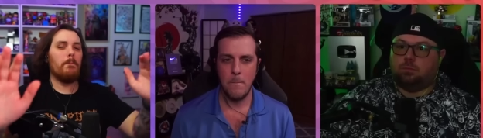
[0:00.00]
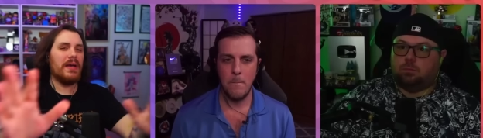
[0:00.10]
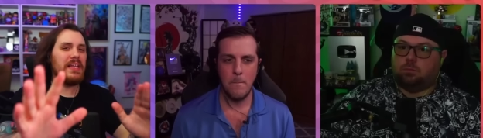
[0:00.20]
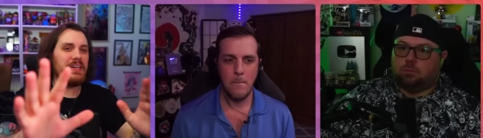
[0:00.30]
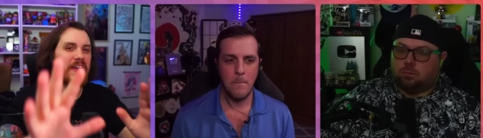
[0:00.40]

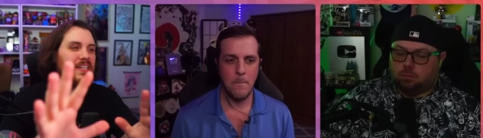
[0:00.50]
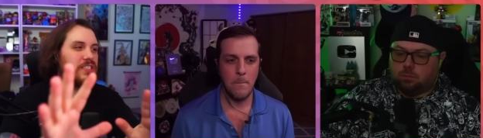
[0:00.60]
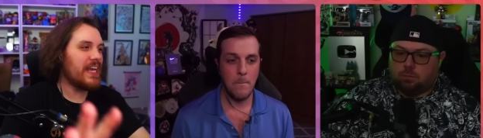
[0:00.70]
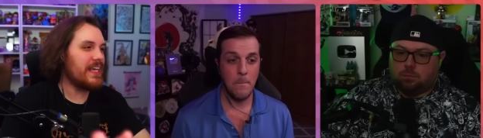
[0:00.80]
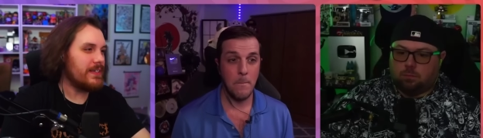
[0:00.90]
Speaker 1: Billy, they
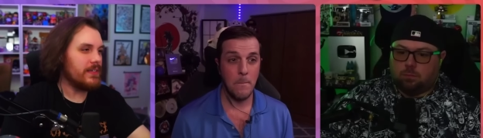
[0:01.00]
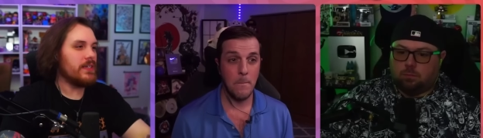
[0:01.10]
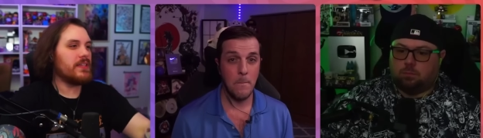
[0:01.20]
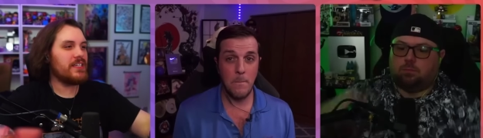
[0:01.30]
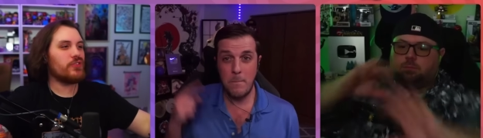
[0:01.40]
did it.
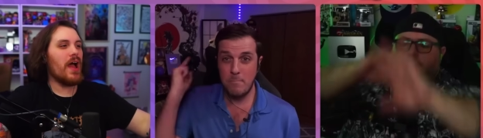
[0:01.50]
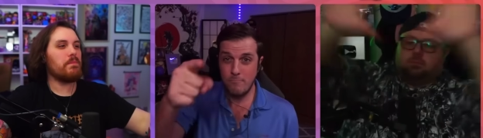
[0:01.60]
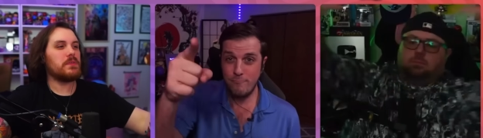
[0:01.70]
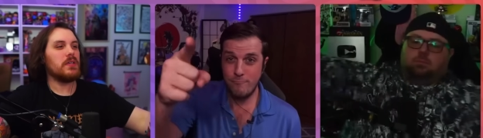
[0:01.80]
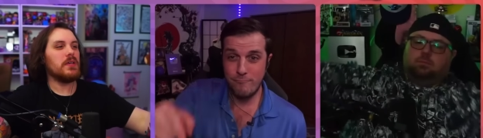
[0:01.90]
They
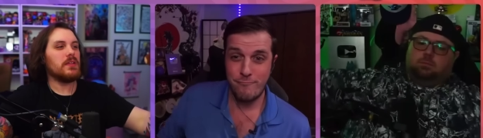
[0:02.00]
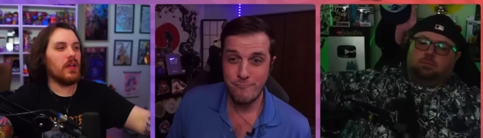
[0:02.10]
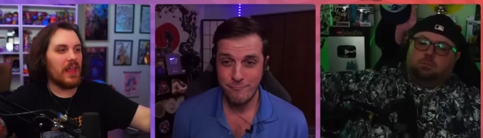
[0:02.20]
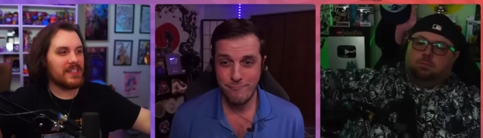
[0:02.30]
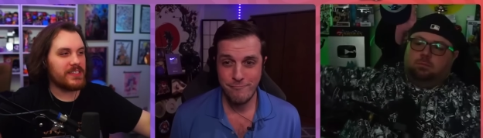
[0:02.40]
dropped
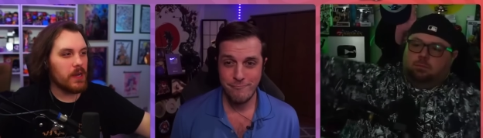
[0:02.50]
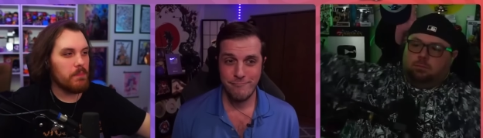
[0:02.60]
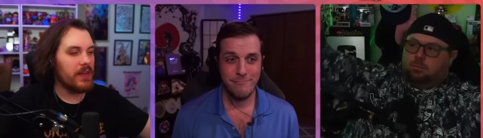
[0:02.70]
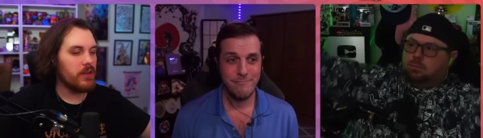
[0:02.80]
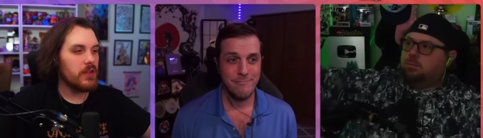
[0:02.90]
The Last
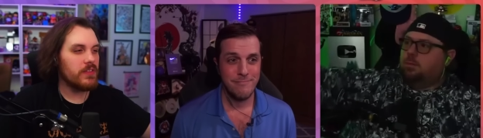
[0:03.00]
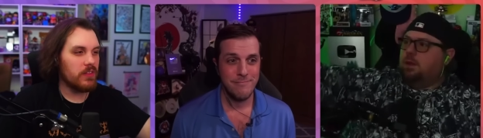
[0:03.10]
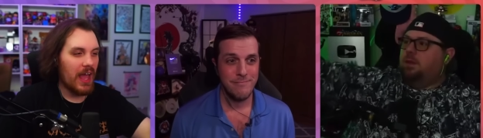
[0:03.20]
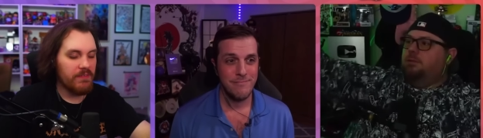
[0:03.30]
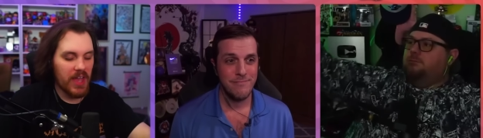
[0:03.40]
Airbender,
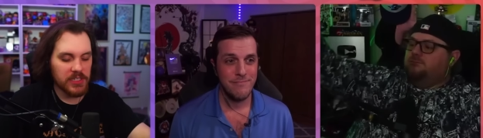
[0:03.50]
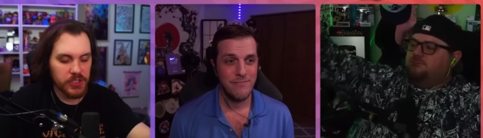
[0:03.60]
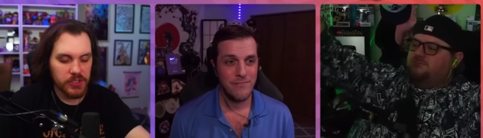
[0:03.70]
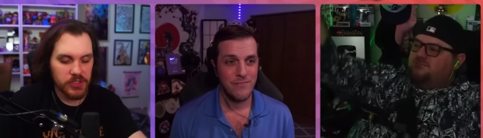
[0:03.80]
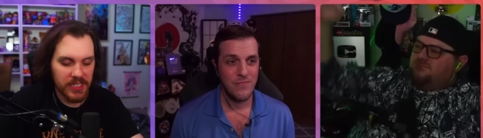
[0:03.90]
the live
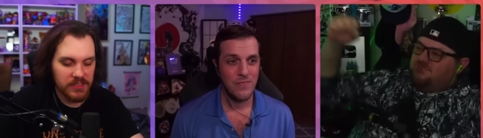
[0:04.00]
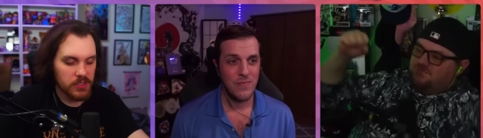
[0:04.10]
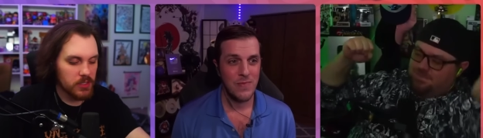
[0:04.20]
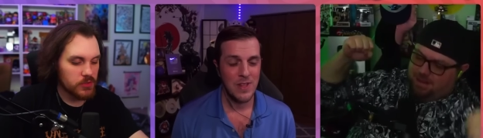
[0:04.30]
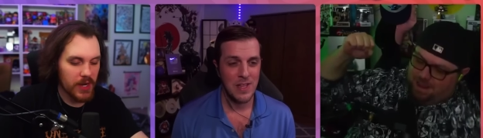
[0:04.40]
action
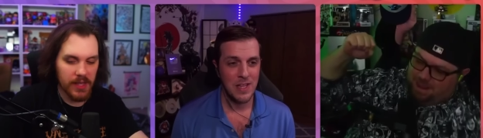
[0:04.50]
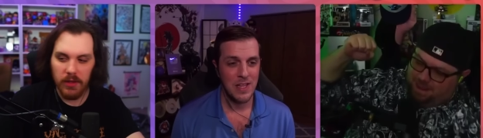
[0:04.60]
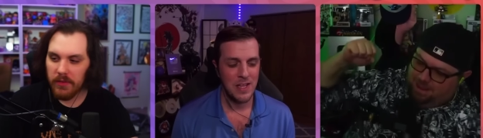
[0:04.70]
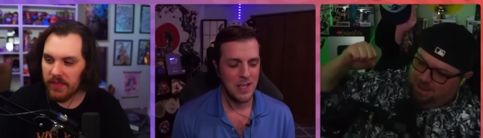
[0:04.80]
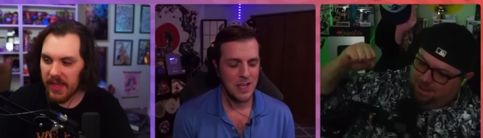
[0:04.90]
teaser
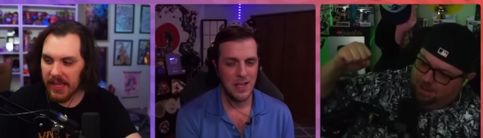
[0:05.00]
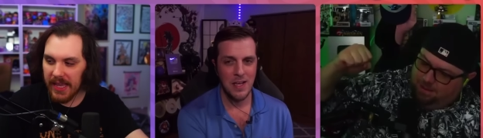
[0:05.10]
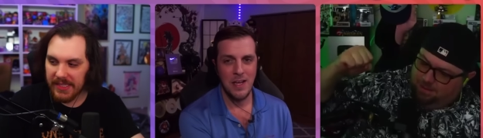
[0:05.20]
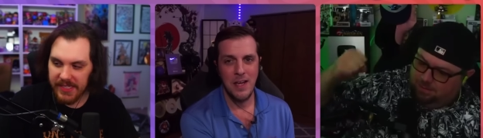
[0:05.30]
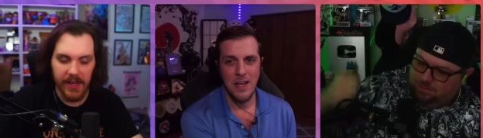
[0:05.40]
trailer thing
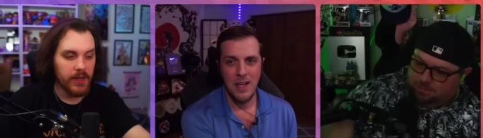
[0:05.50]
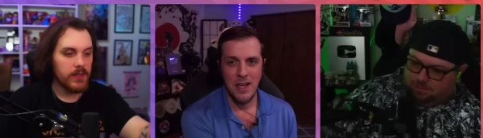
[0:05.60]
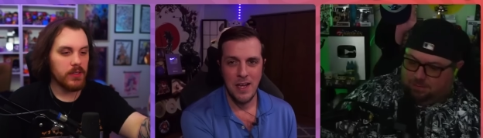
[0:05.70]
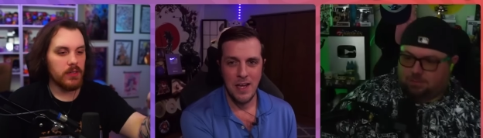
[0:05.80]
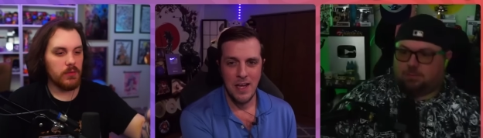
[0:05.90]
is
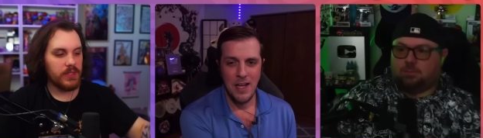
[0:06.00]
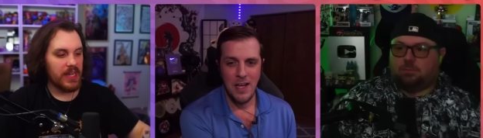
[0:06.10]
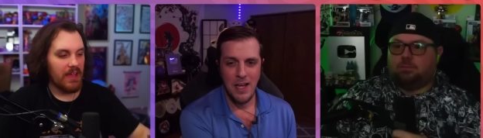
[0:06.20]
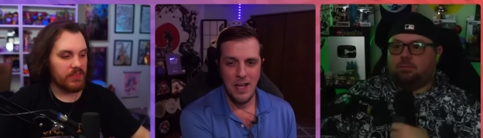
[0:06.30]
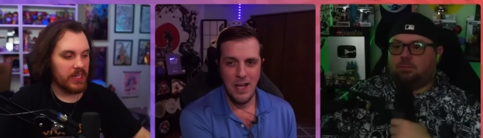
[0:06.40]
here.
Speaker 2: We
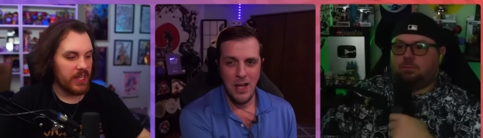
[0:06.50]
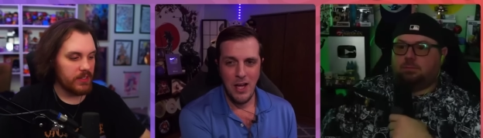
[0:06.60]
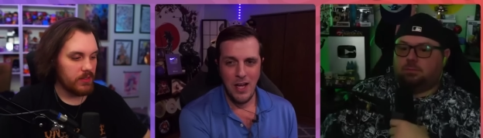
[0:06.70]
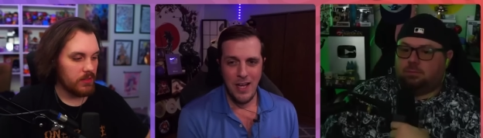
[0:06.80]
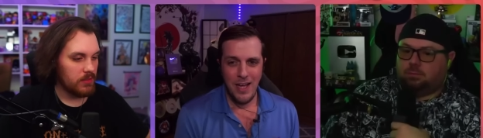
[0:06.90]
diving
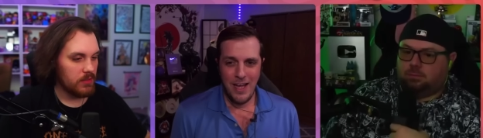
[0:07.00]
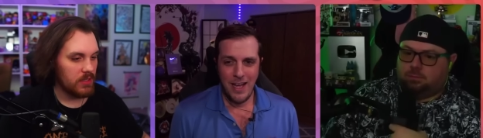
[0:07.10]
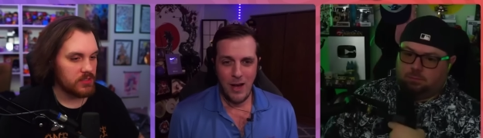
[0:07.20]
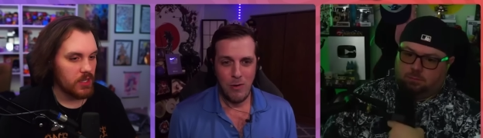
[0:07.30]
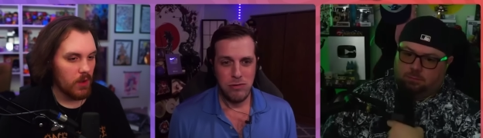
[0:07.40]
in.
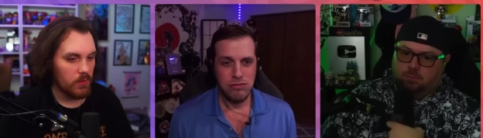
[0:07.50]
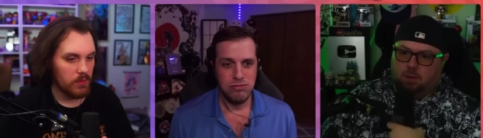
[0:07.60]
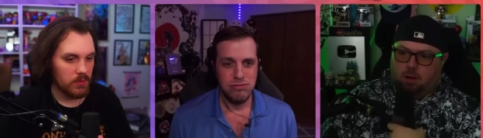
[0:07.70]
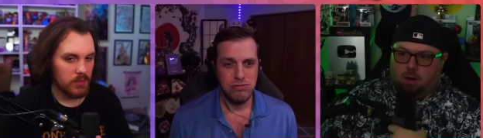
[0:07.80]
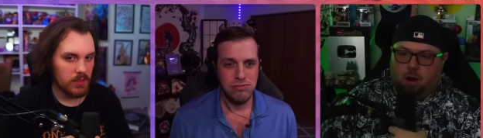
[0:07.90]
Let's go.
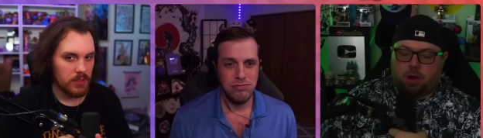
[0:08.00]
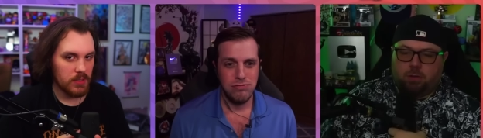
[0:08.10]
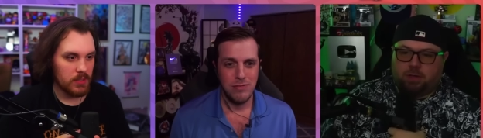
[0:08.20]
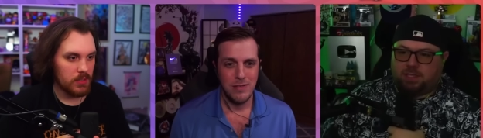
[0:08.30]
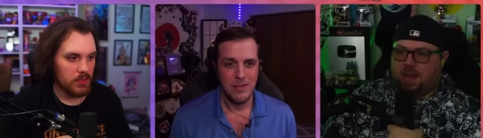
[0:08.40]
Are
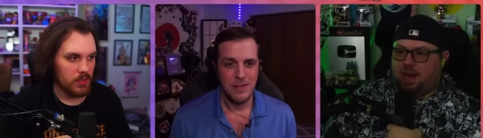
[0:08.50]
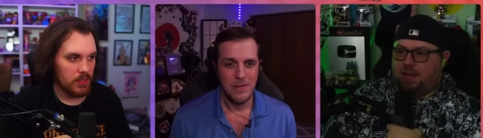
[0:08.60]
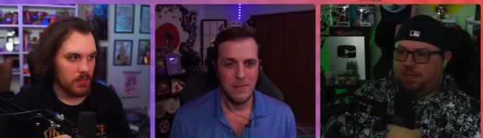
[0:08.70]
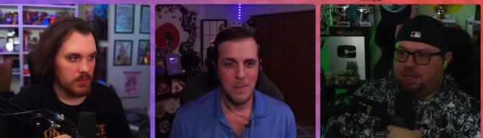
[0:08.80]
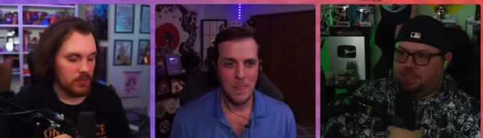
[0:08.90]
you
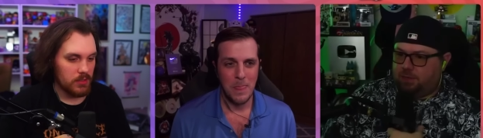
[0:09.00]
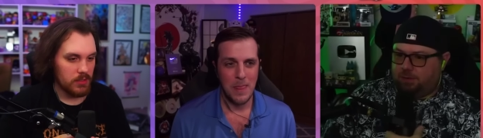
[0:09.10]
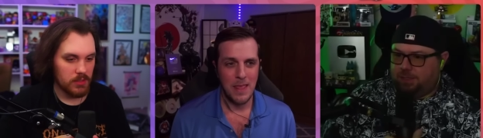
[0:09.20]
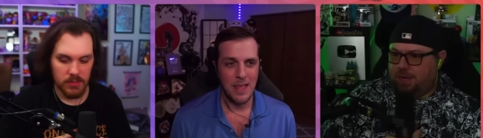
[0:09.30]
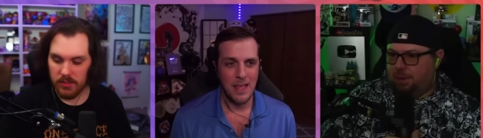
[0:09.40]
excited? Let us
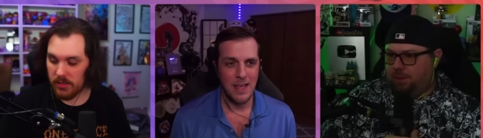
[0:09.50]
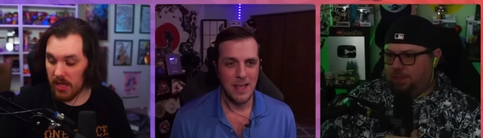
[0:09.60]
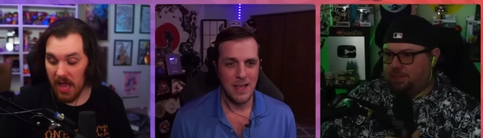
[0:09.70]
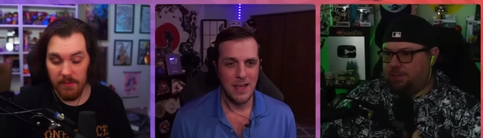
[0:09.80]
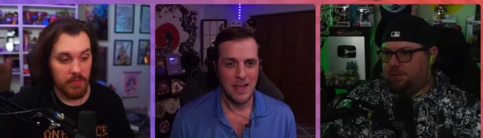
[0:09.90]
know in the
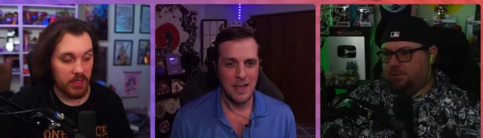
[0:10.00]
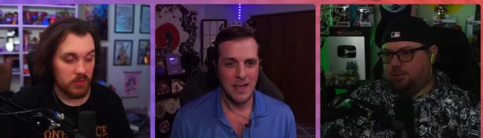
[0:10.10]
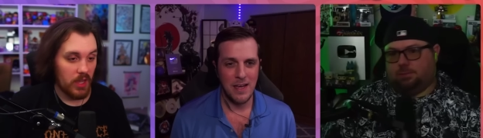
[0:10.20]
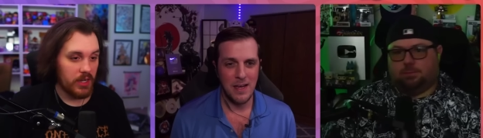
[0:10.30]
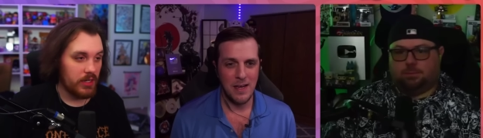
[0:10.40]
comments. I'm
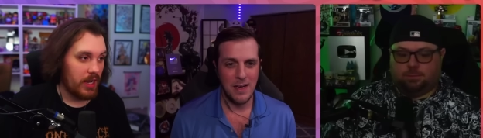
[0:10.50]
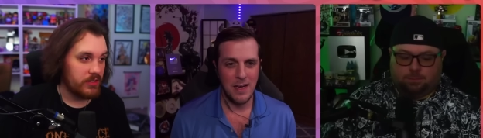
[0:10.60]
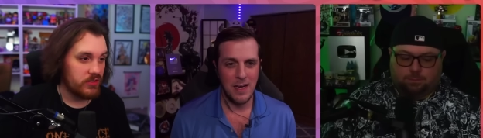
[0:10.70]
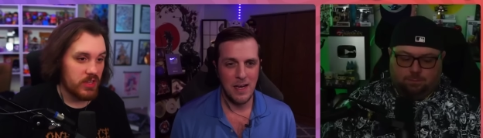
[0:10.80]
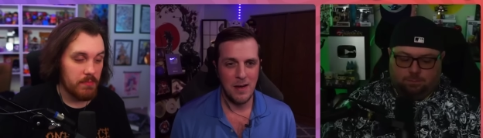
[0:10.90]
Speaker 1: excited.
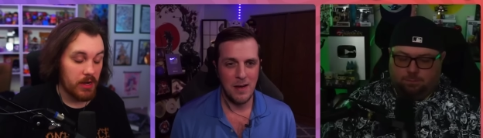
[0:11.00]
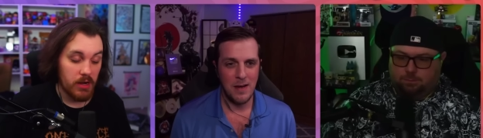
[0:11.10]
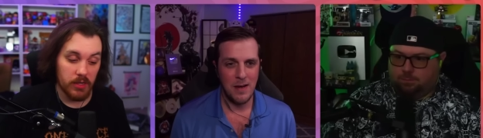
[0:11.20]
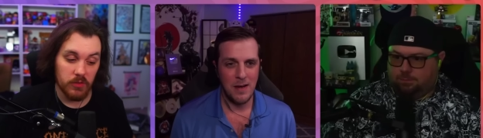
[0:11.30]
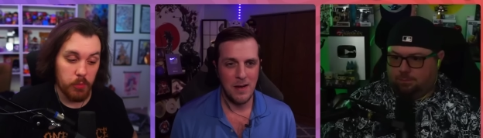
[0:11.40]
I just Time. they
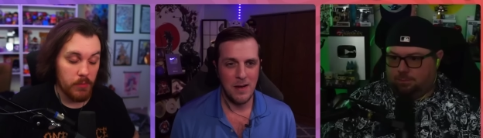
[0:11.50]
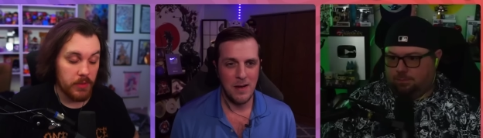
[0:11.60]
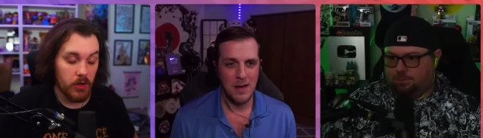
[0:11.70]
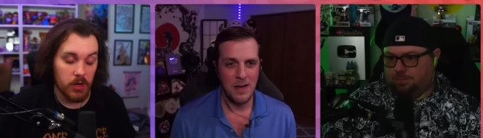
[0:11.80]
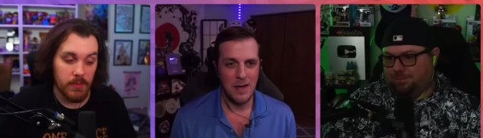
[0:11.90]
better not disappoint me. Don't hurt